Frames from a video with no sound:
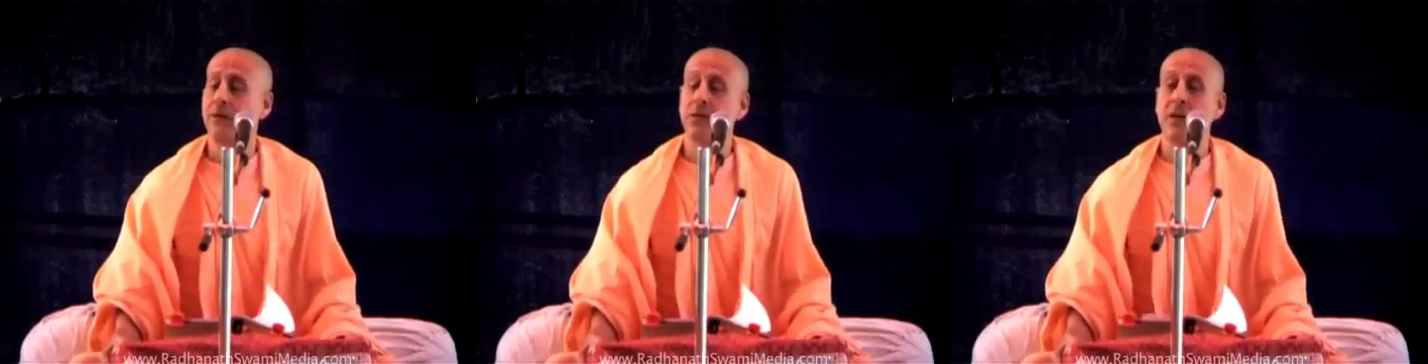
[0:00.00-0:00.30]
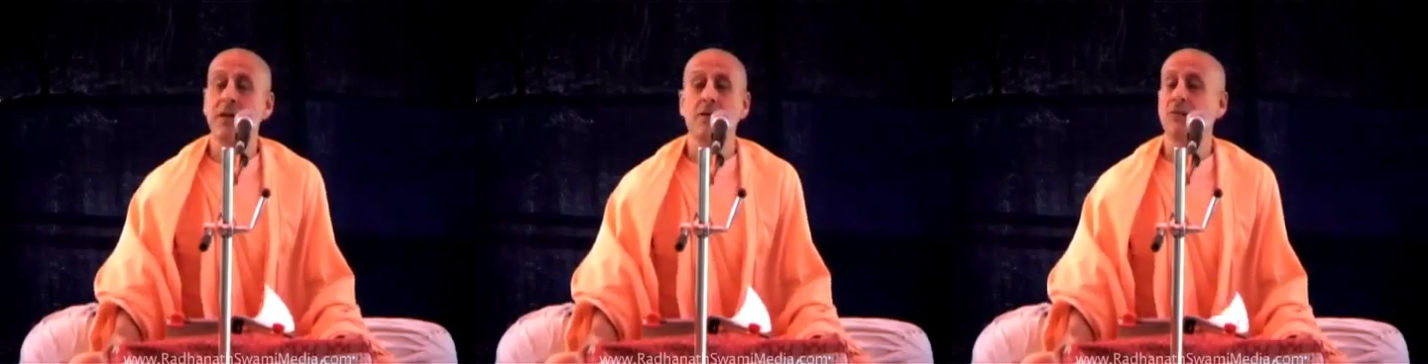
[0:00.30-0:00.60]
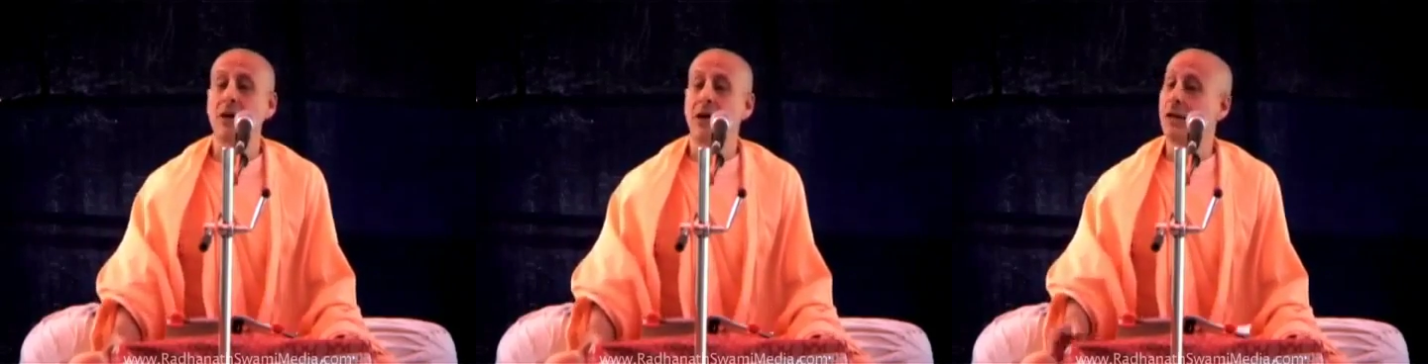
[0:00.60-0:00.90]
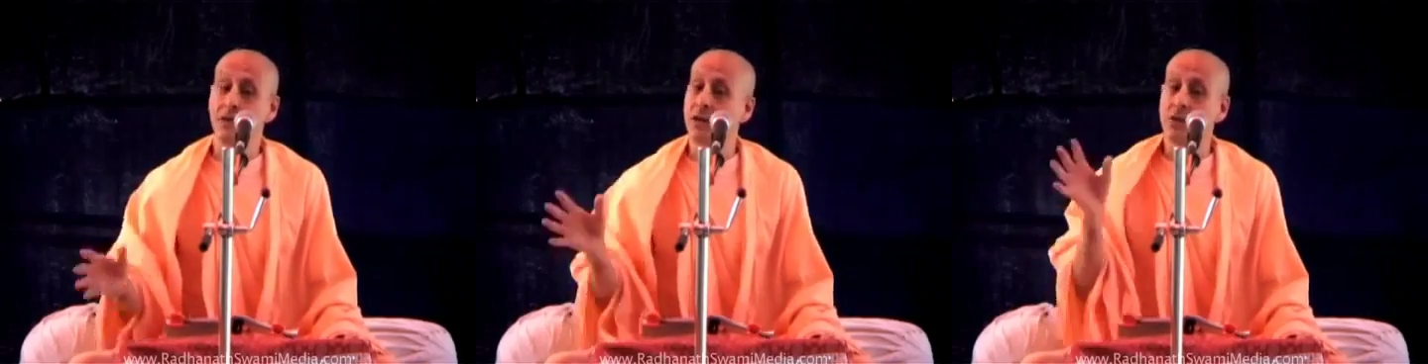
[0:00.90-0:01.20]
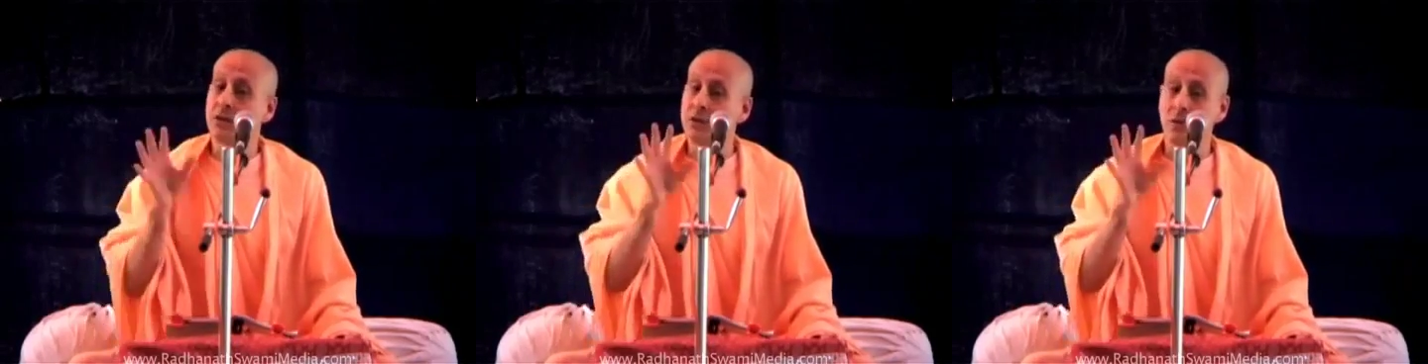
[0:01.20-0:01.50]
In this age of Kali,
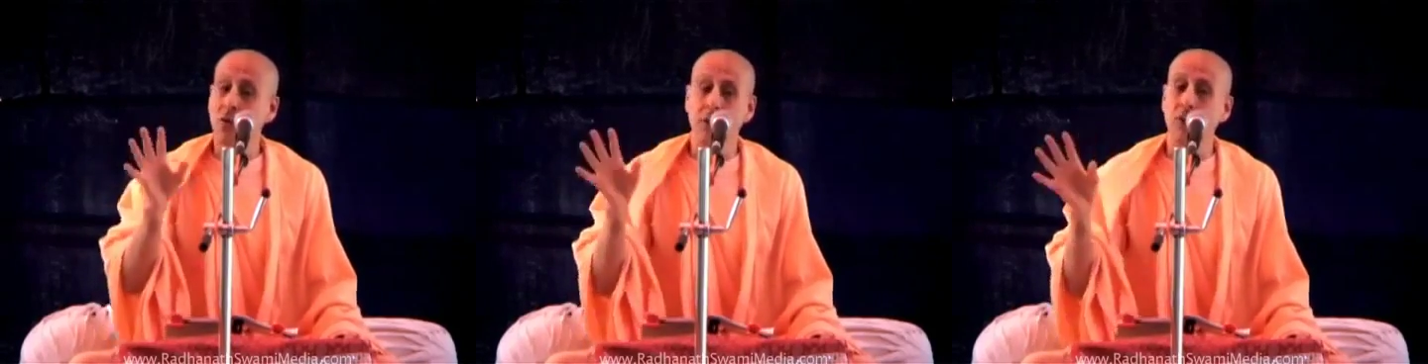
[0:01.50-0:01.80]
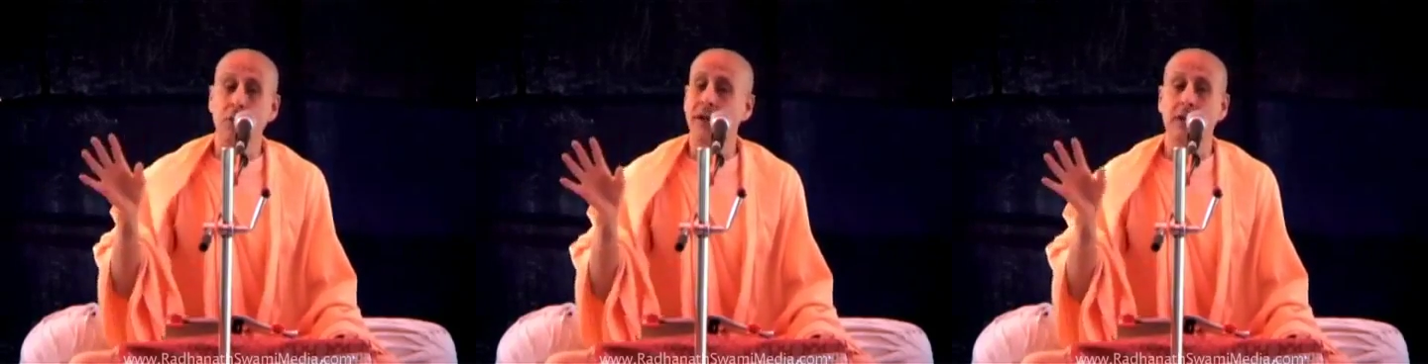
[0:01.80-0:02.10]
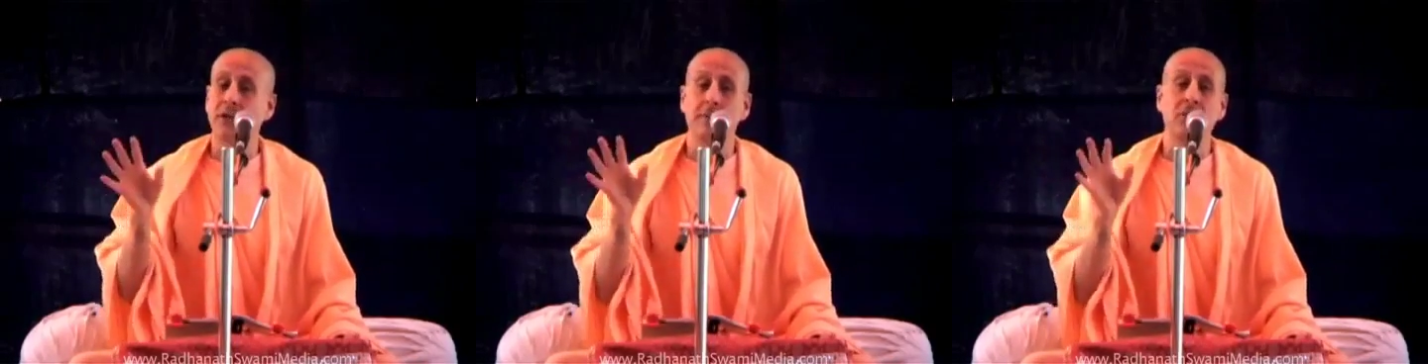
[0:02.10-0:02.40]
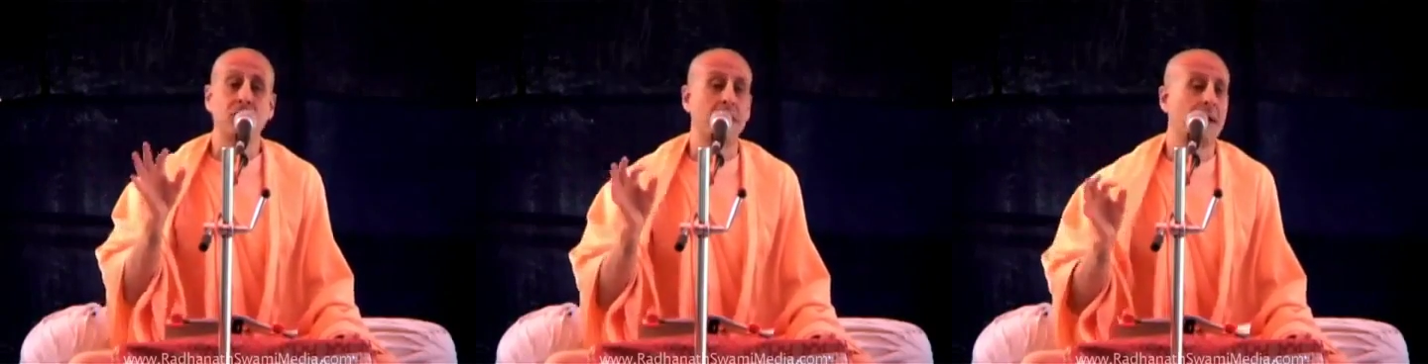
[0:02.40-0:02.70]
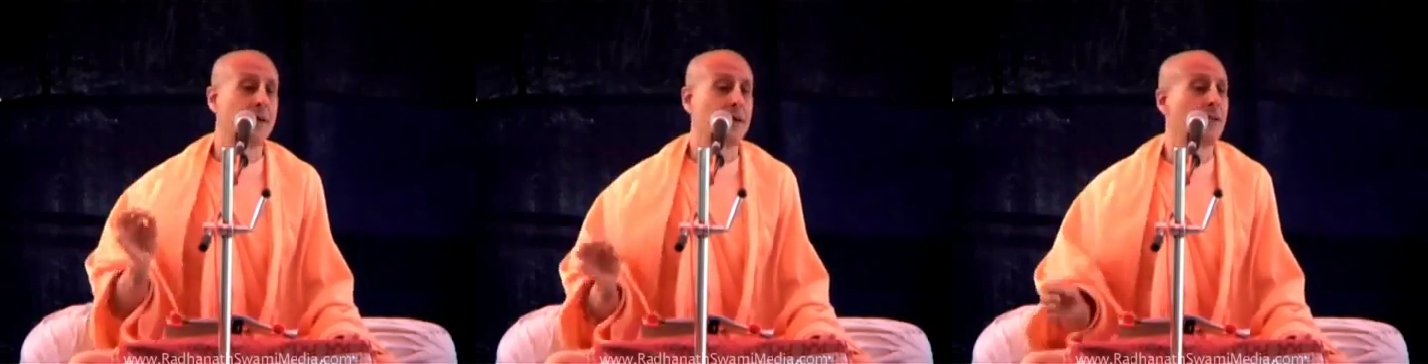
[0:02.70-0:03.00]
there is no other way except the
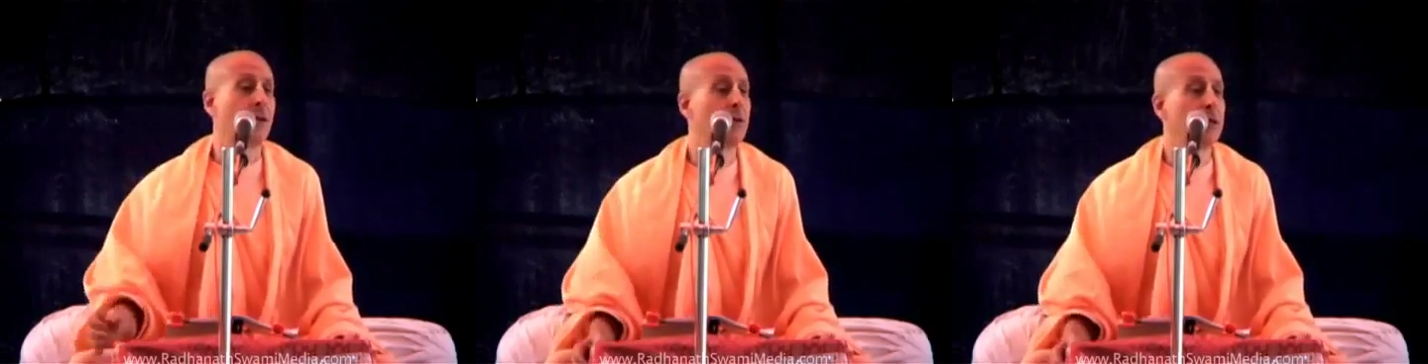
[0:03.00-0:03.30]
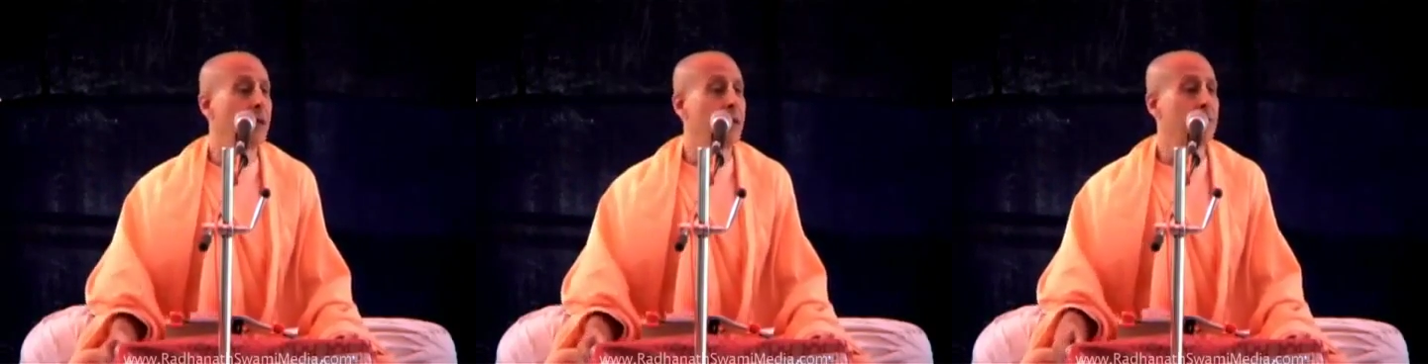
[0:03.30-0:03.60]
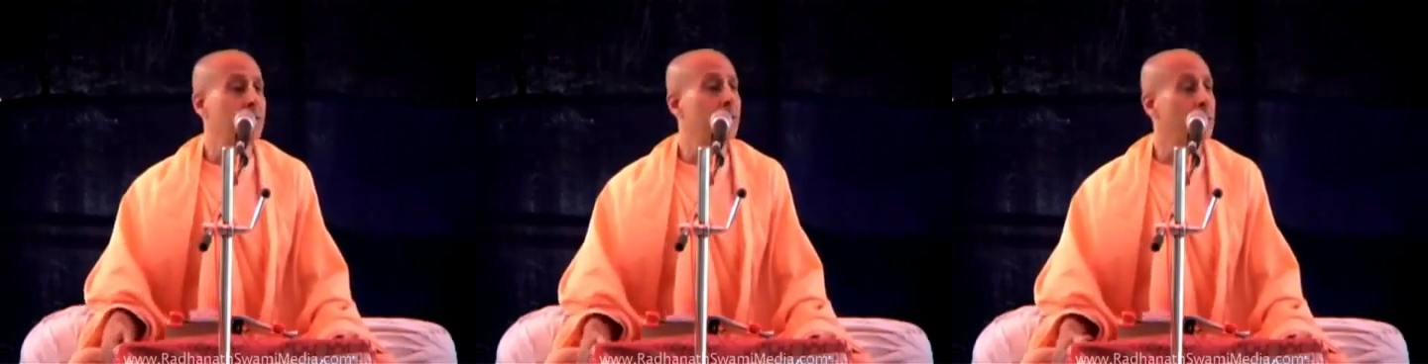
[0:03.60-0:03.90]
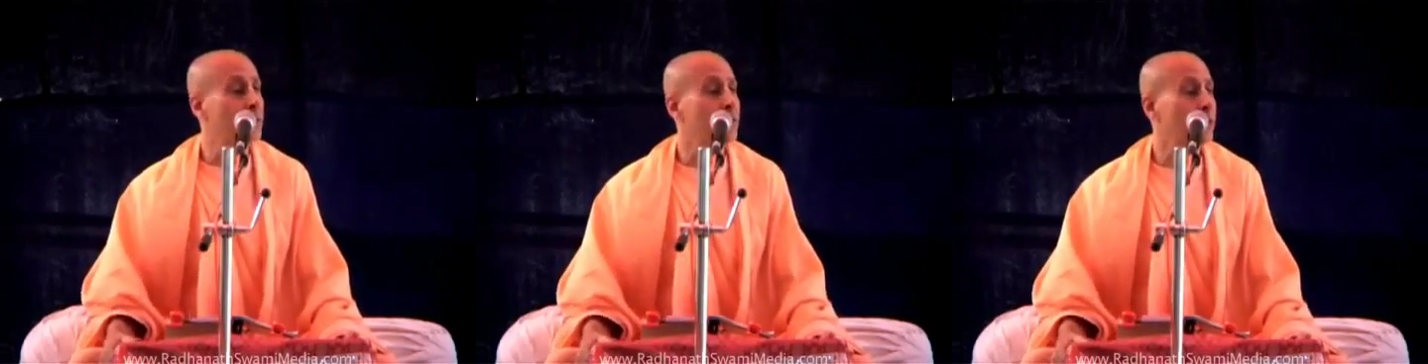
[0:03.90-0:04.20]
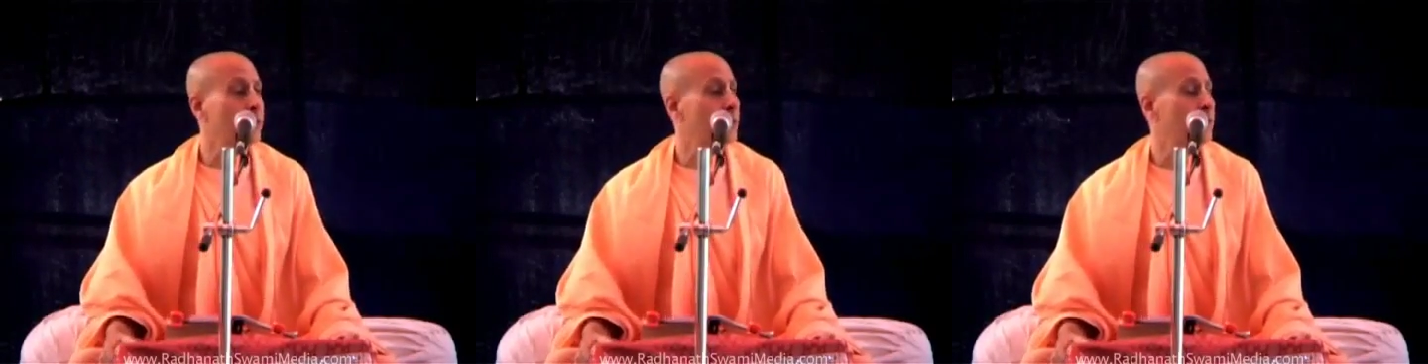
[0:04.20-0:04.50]
chanting of the holy names of the
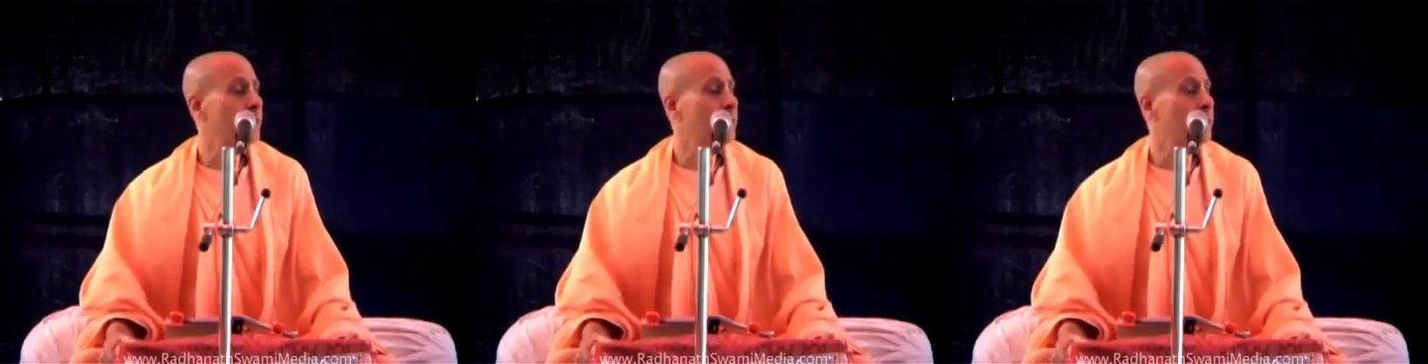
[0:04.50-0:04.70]
Lord.